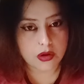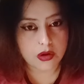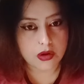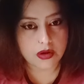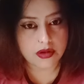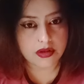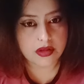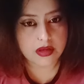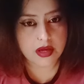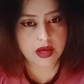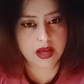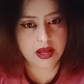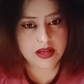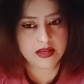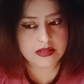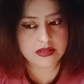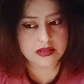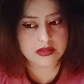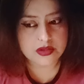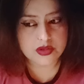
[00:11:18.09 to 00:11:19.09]

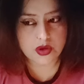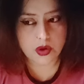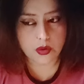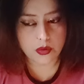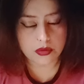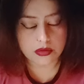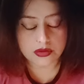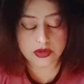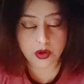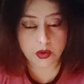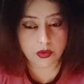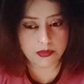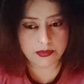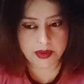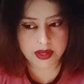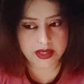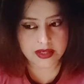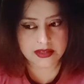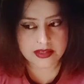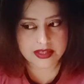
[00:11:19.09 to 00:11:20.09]
Yes, don't
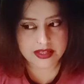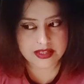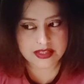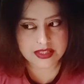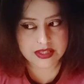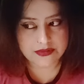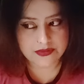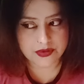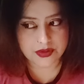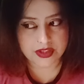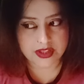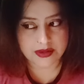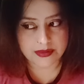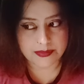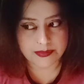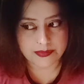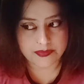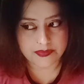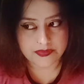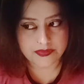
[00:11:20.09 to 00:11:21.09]
make it easy for
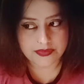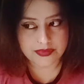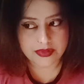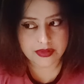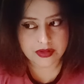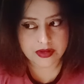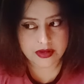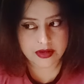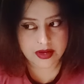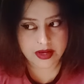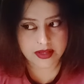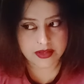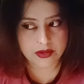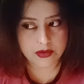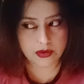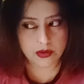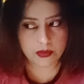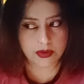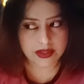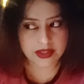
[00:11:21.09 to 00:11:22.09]
them. And you
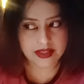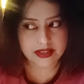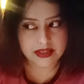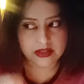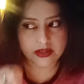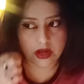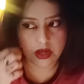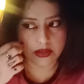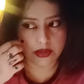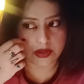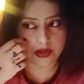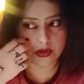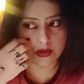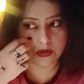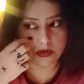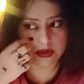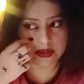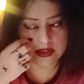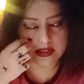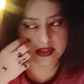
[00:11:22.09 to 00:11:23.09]
know what? That's not
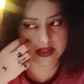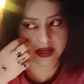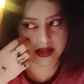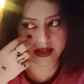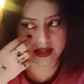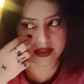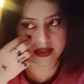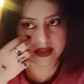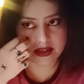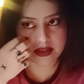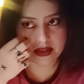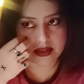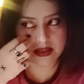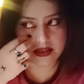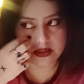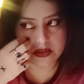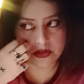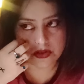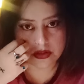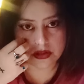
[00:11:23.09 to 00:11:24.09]
you deciding.
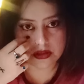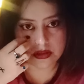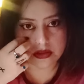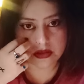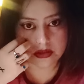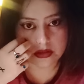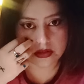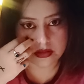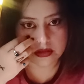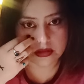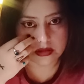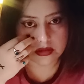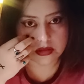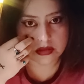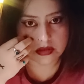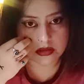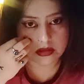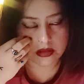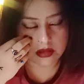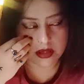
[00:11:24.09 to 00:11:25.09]
It's just,
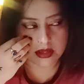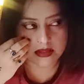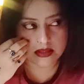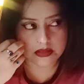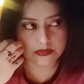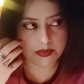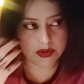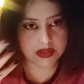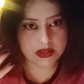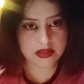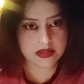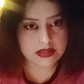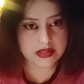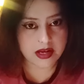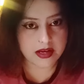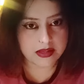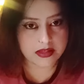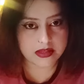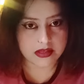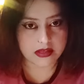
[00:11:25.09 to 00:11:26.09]
it's been
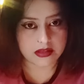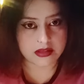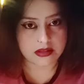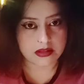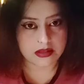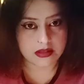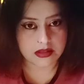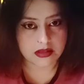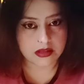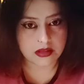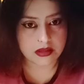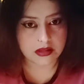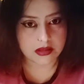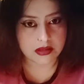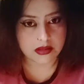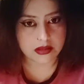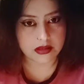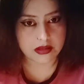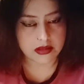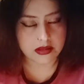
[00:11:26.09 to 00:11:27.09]
decided.
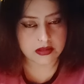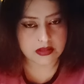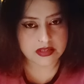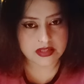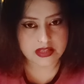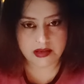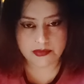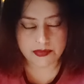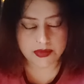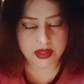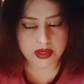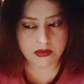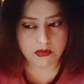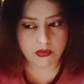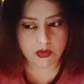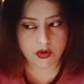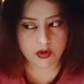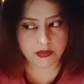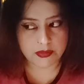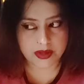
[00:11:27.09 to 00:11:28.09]
Something
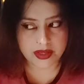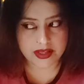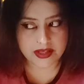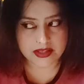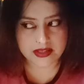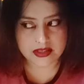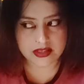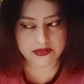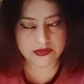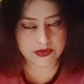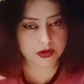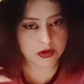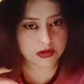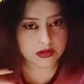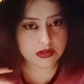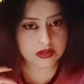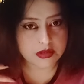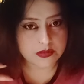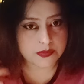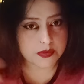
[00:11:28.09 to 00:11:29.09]
won't be easy for
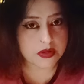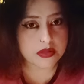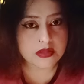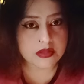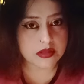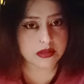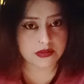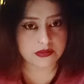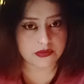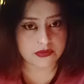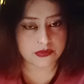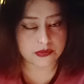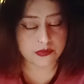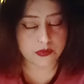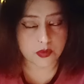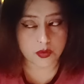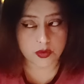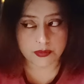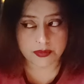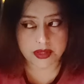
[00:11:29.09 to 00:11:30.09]
this person.
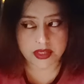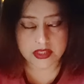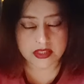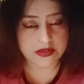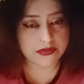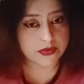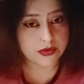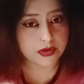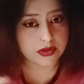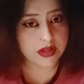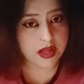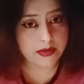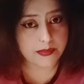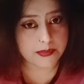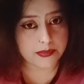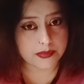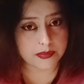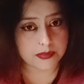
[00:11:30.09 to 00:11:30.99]
Won't be easy for them.